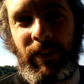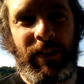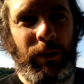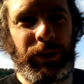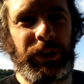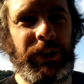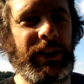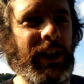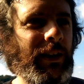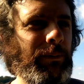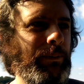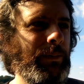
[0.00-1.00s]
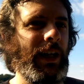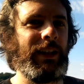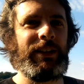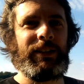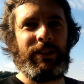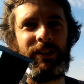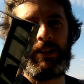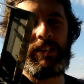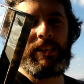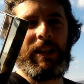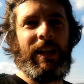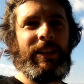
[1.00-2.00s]
That was just a tape case
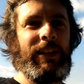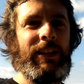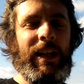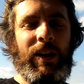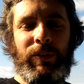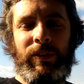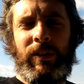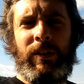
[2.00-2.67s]
sliding down.